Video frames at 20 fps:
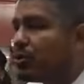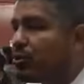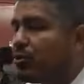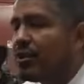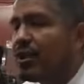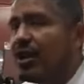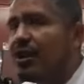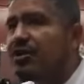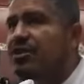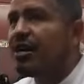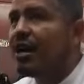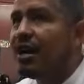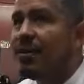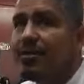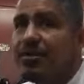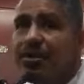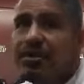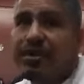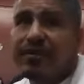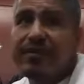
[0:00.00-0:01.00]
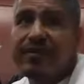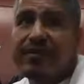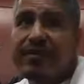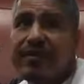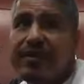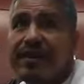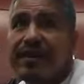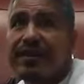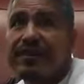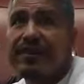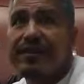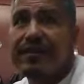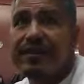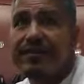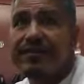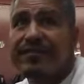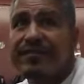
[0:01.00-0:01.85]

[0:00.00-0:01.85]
We're doing our job. You know, if, if, if,